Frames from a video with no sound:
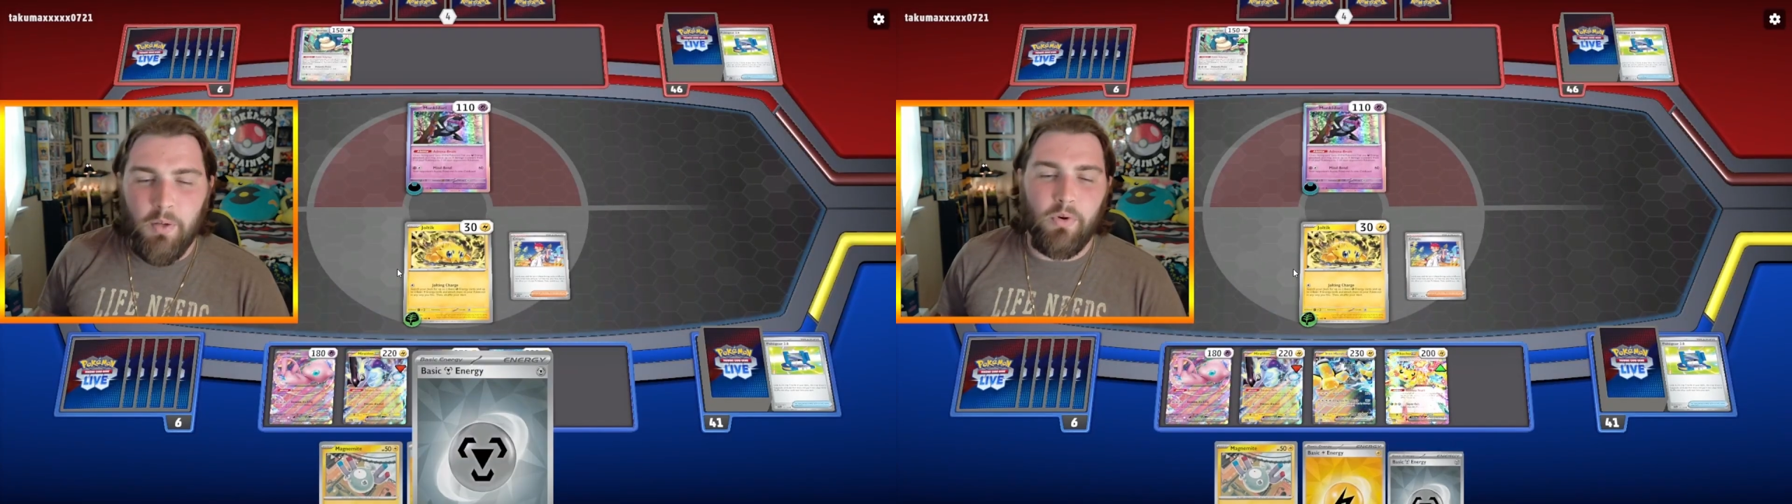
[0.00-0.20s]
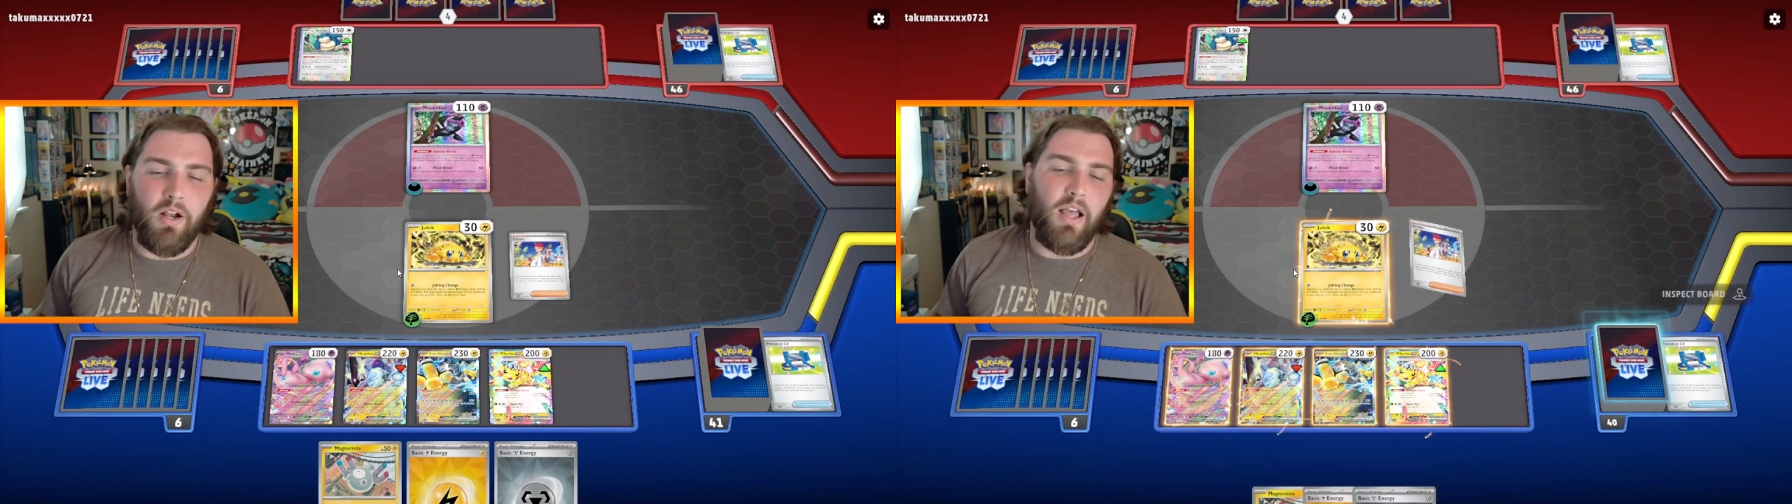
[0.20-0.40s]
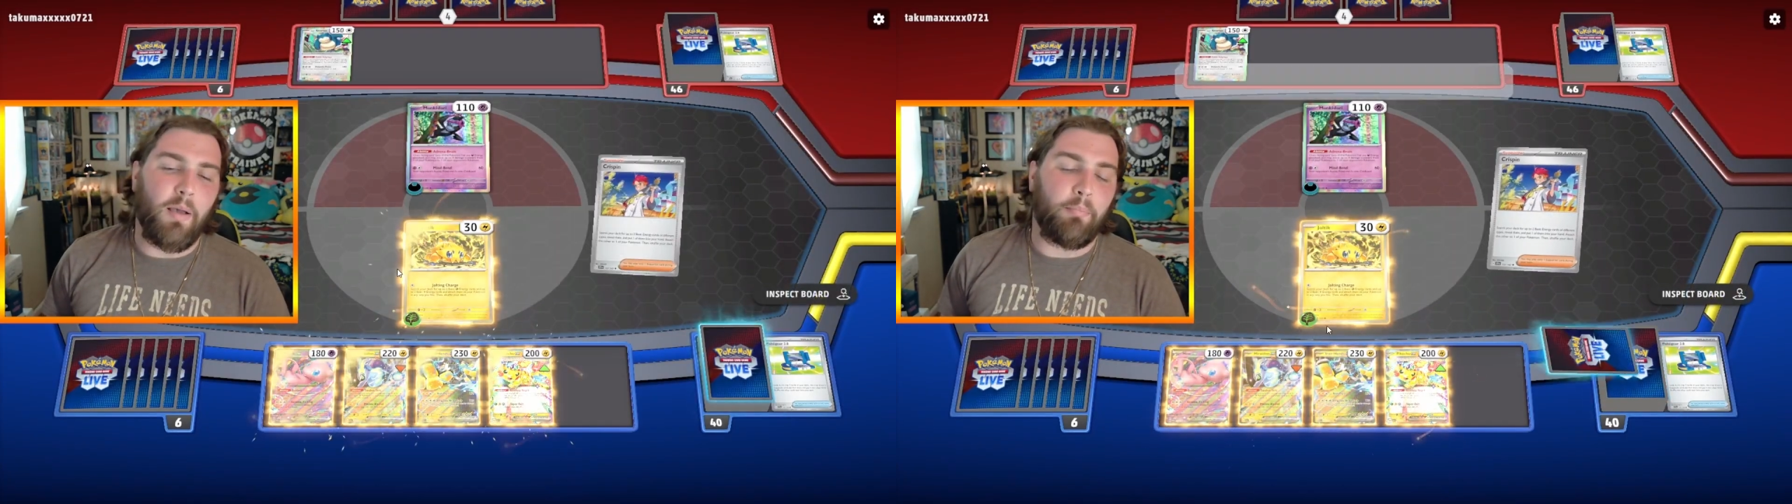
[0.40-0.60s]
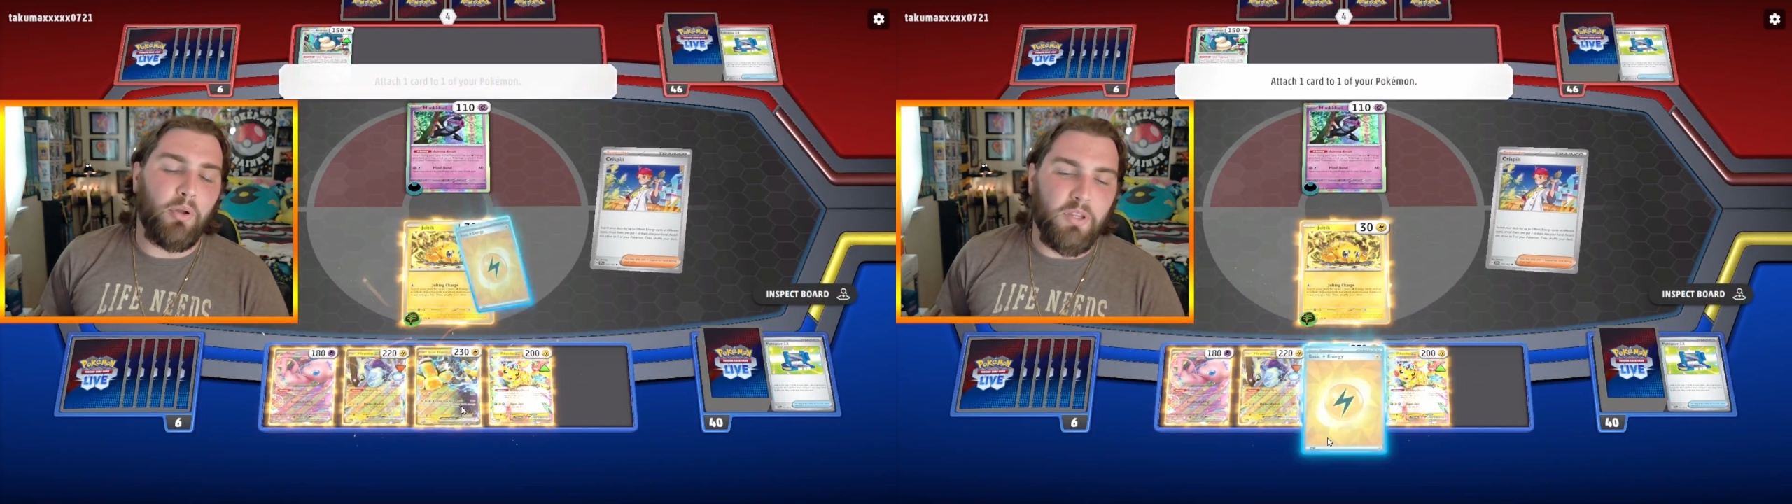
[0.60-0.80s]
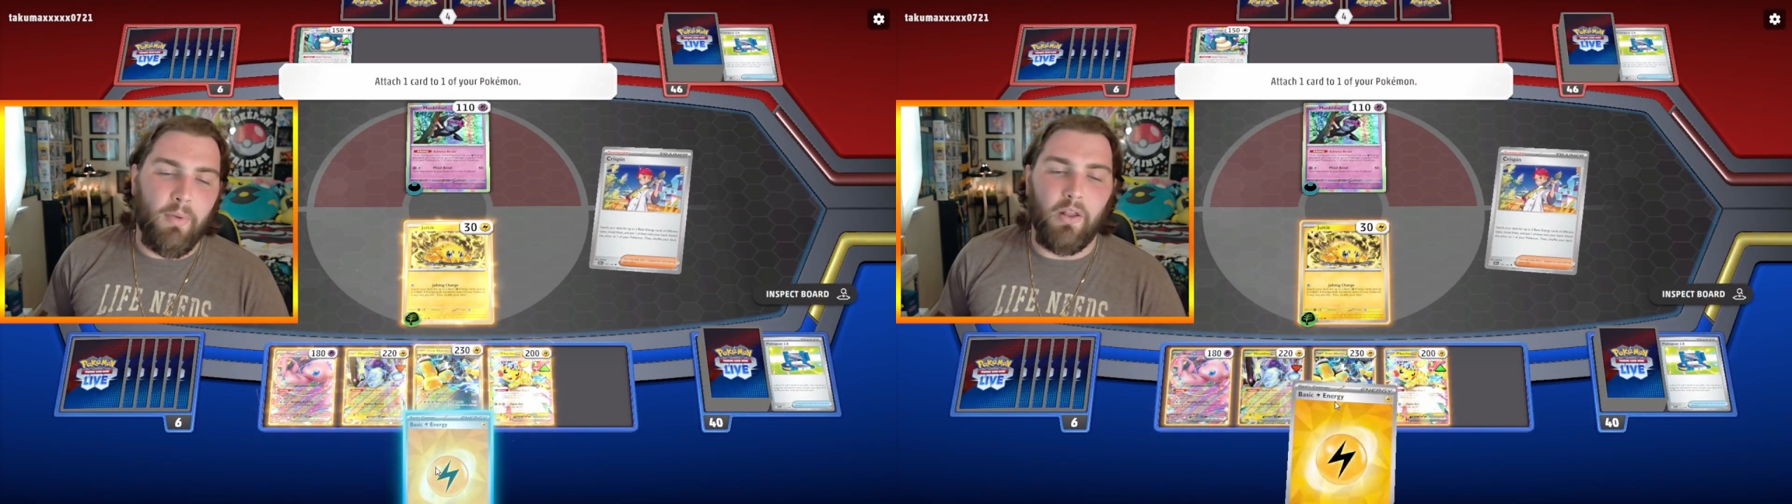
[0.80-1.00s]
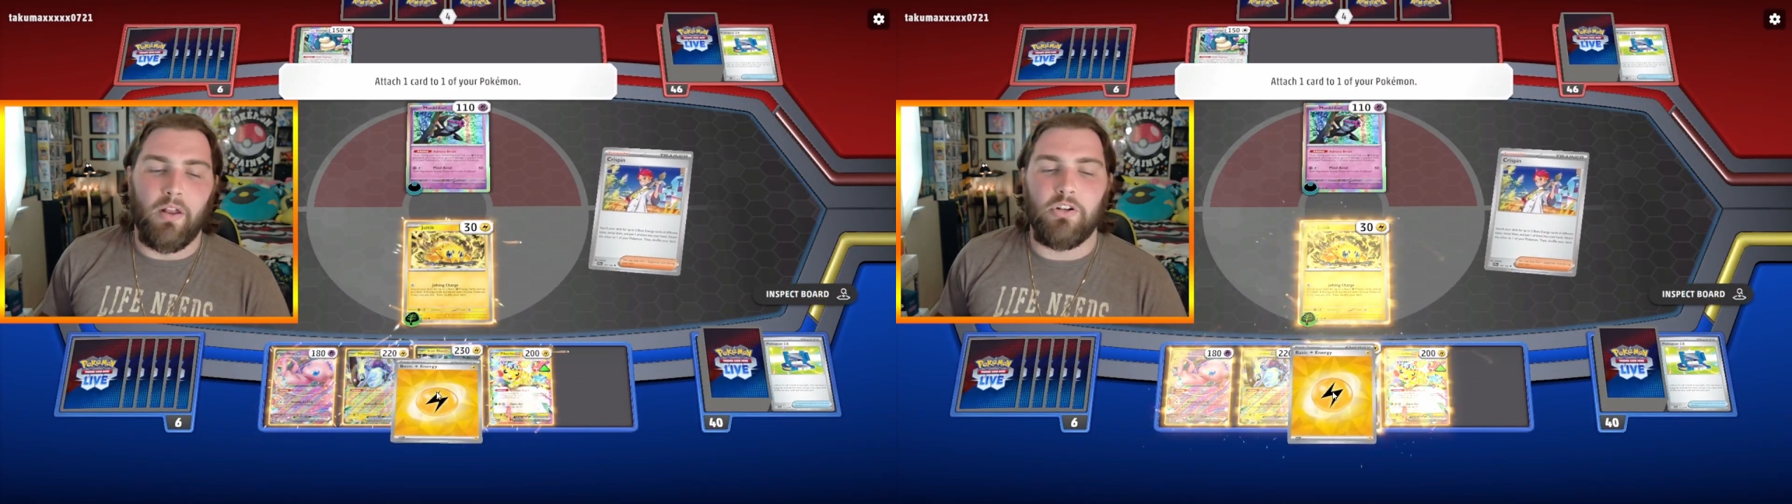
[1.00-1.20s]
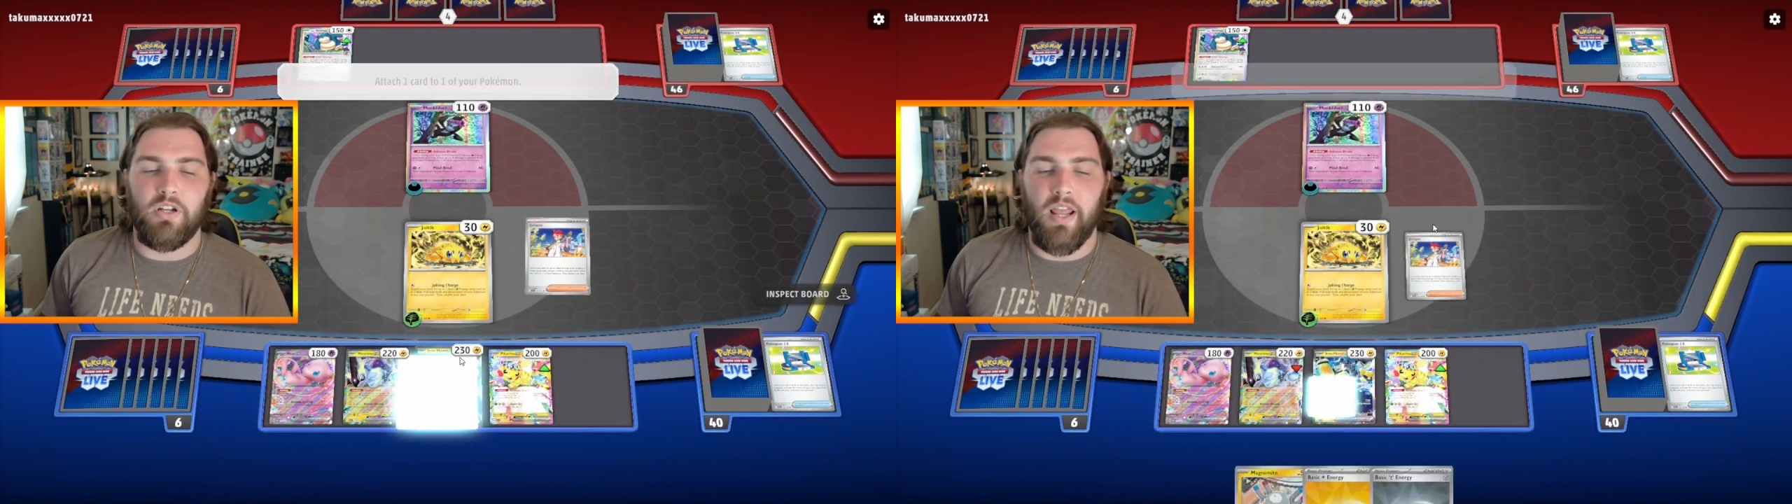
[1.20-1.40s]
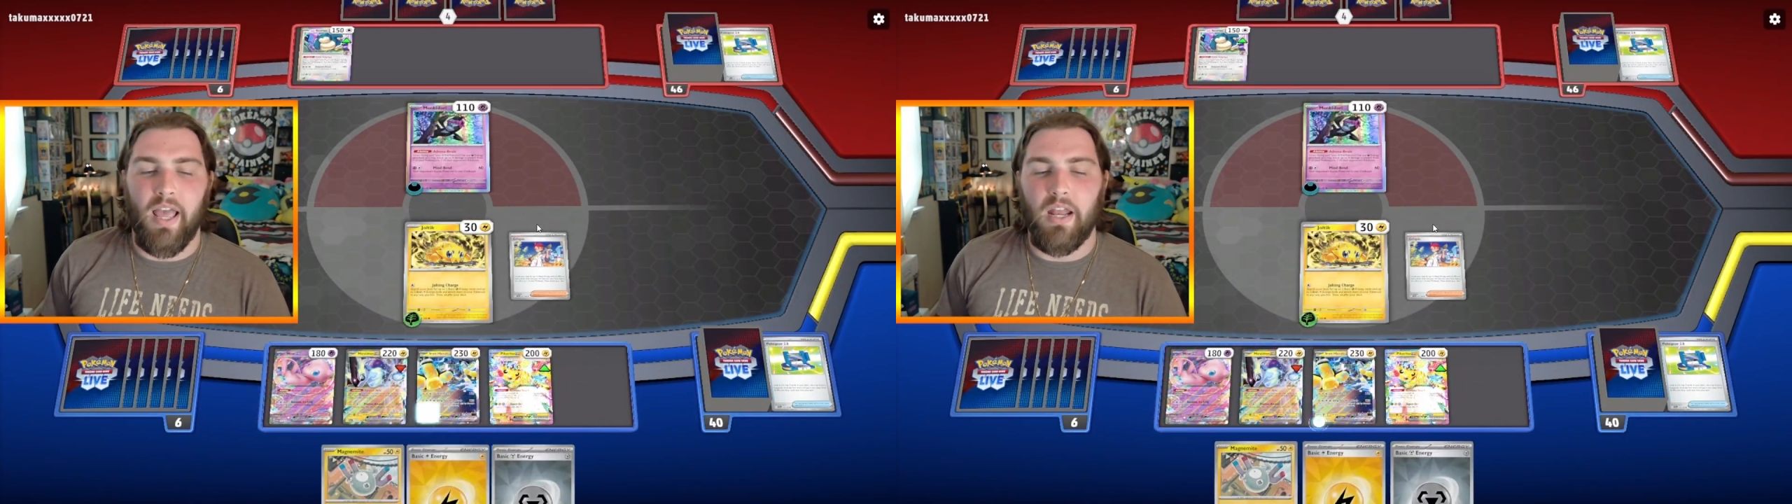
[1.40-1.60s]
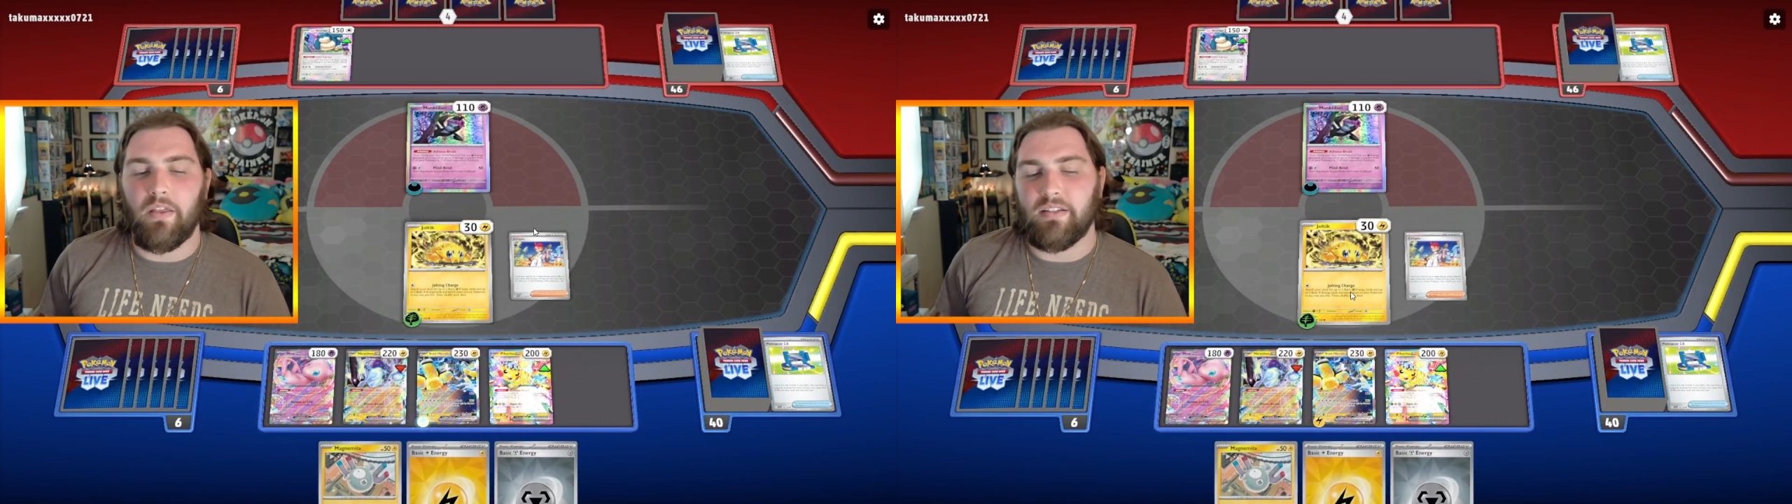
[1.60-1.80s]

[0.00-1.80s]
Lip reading: We're gonna put the Metal Energy in hand and then